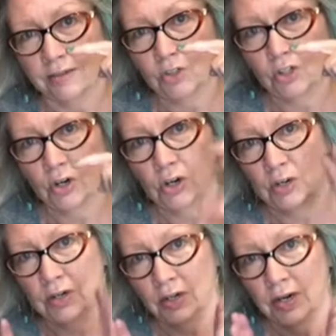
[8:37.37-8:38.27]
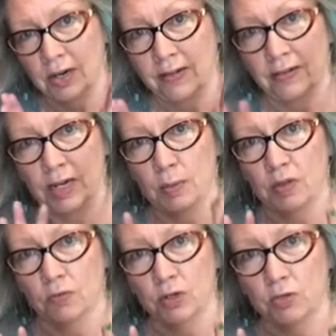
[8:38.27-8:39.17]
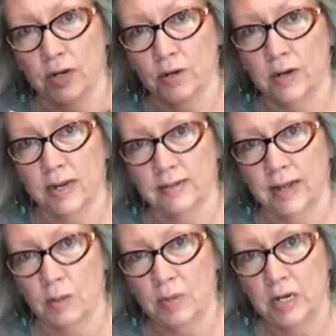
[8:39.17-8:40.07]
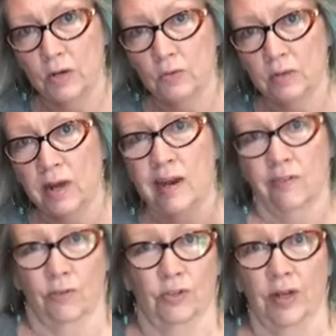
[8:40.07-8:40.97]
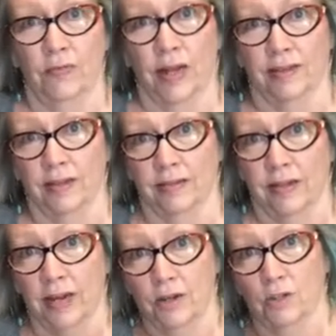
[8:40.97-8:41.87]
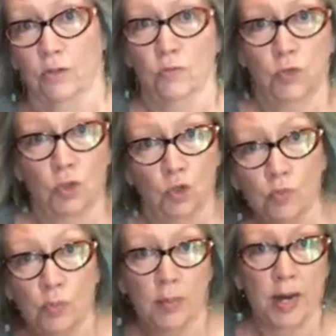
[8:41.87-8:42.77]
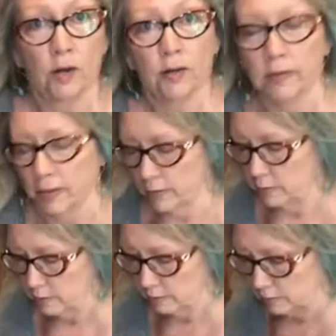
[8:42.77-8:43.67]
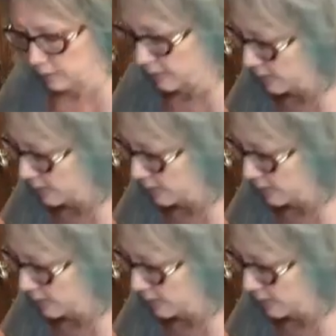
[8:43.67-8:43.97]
jar you keep in the refrigerator, diced jalapenos for stuff like this, and then I can just scoop them out in there, okay?